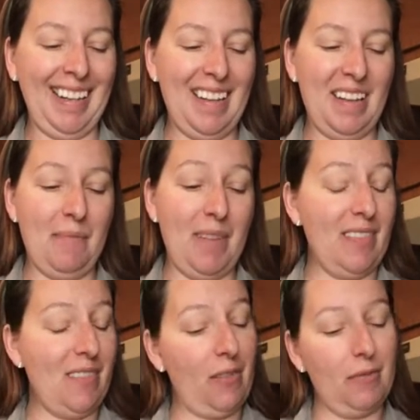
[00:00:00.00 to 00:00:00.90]
and
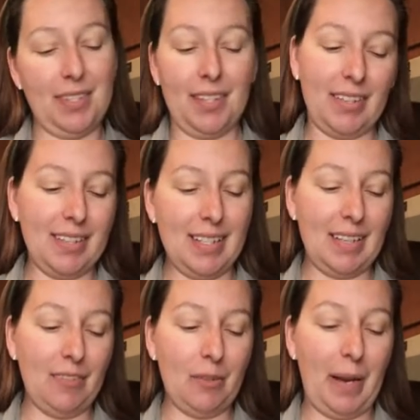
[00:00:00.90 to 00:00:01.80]
they're always looking to
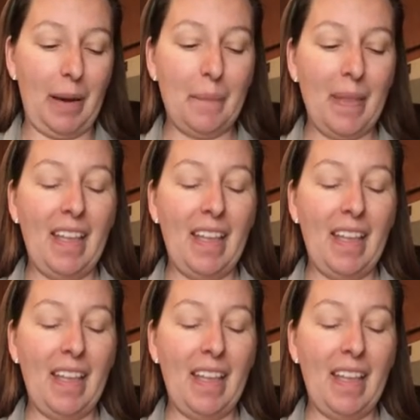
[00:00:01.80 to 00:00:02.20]
give it away.